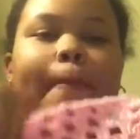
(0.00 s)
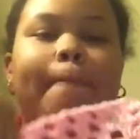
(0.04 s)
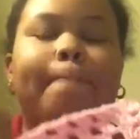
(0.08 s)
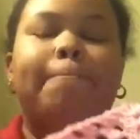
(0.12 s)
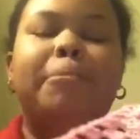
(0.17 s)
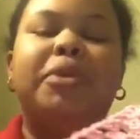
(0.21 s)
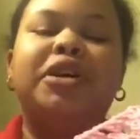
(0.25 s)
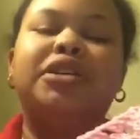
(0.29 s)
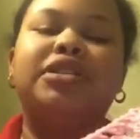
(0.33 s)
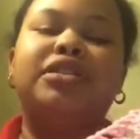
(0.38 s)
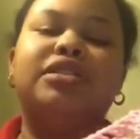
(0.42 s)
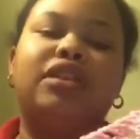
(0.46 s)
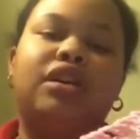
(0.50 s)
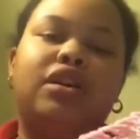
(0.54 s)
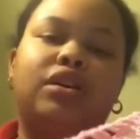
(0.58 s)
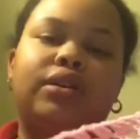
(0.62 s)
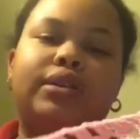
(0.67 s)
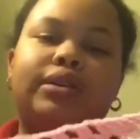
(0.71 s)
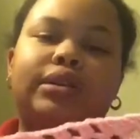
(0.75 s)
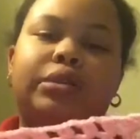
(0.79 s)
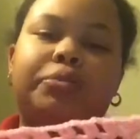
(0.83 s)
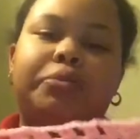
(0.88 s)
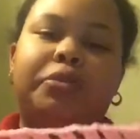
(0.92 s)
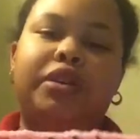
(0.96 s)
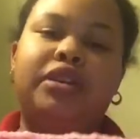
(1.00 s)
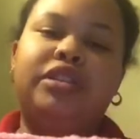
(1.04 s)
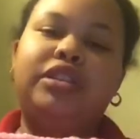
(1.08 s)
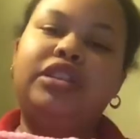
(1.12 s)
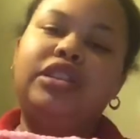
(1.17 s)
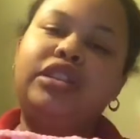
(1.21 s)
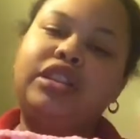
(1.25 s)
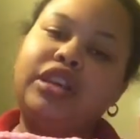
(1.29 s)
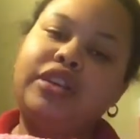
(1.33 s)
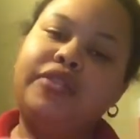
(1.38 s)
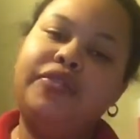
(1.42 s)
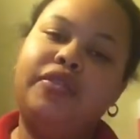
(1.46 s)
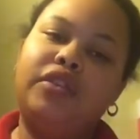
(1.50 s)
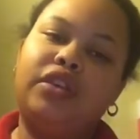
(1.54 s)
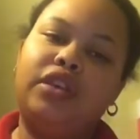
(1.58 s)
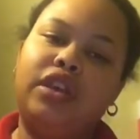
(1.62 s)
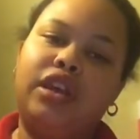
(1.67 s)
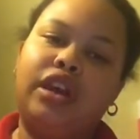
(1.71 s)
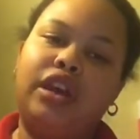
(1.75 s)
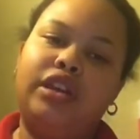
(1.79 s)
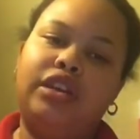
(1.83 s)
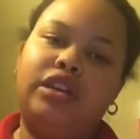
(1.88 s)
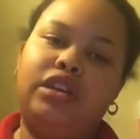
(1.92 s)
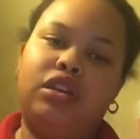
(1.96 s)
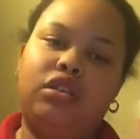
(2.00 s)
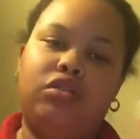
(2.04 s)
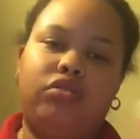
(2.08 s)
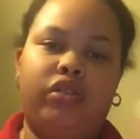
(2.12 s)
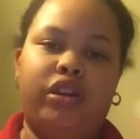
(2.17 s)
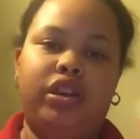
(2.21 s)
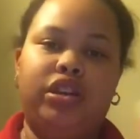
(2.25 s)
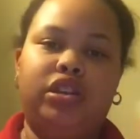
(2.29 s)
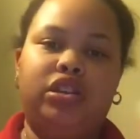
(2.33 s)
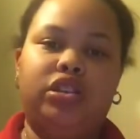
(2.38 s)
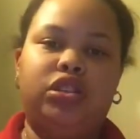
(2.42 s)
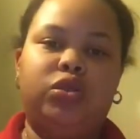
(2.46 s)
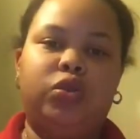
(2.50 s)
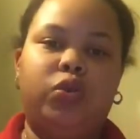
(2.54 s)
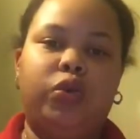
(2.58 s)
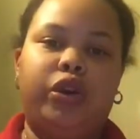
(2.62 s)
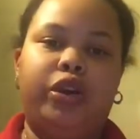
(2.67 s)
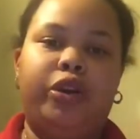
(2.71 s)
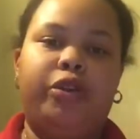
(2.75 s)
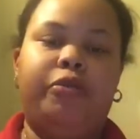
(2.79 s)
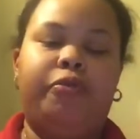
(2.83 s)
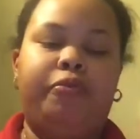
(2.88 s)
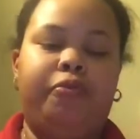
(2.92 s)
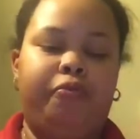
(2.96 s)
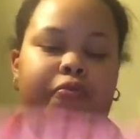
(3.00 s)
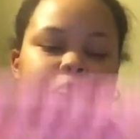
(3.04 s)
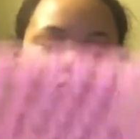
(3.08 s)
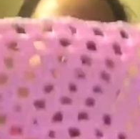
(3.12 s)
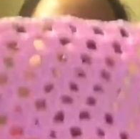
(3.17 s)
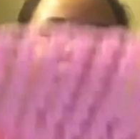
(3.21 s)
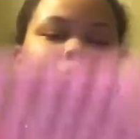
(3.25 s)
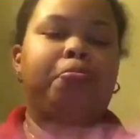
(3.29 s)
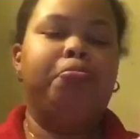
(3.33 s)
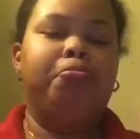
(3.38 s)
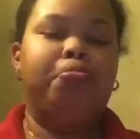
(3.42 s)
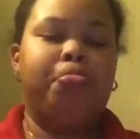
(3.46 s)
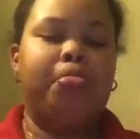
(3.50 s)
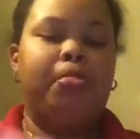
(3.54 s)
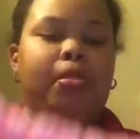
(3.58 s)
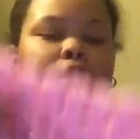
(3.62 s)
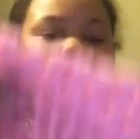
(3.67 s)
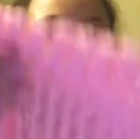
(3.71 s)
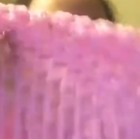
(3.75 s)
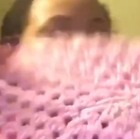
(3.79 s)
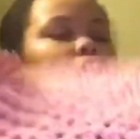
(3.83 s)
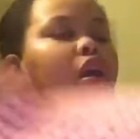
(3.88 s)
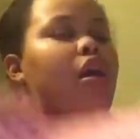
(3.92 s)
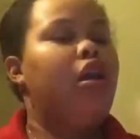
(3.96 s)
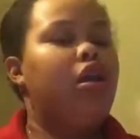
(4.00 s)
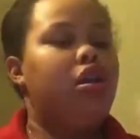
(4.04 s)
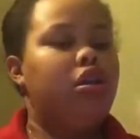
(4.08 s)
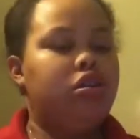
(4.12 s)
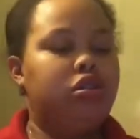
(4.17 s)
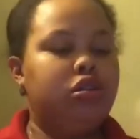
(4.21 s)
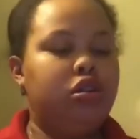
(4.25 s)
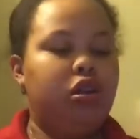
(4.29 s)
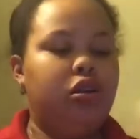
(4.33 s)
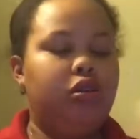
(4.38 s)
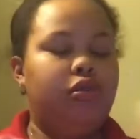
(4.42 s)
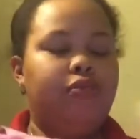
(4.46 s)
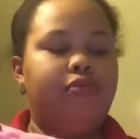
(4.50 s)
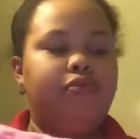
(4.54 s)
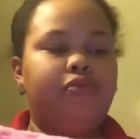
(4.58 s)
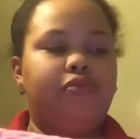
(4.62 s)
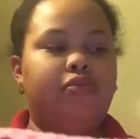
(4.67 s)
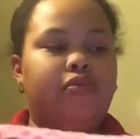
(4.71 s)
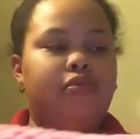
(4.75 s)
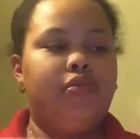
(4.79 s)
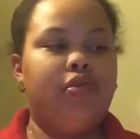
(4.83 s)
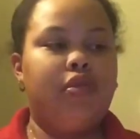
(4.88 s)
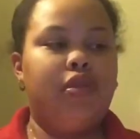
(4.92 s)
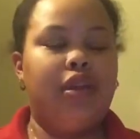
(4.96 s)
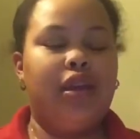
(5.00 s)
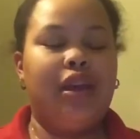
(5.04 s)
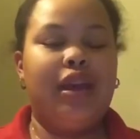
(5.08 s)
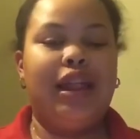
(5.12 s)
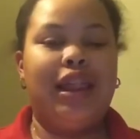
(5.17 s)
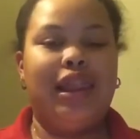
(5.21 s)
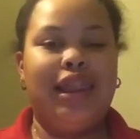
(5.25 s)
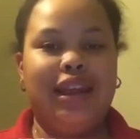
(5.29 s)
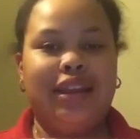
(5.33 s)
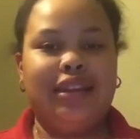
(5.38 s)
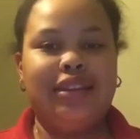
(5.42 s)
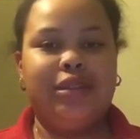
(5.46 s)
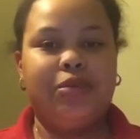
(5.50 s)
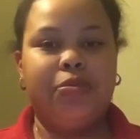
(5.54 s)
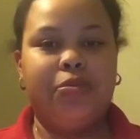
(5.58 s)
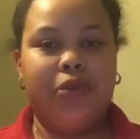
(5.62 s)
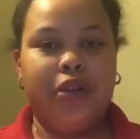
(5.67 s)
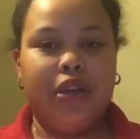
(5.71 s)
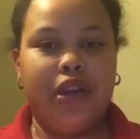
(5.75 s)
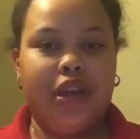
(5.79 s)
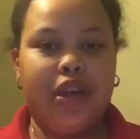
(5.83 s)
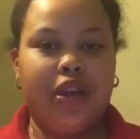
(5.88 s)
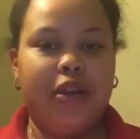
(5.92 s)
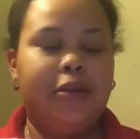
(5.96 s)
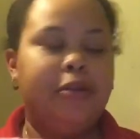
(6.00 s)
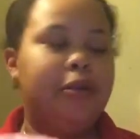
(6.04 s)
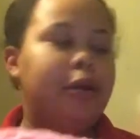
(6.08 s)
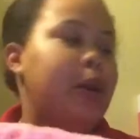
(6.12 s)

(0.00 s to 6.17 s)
but it's going to be a different kind of granny square. So let's begin.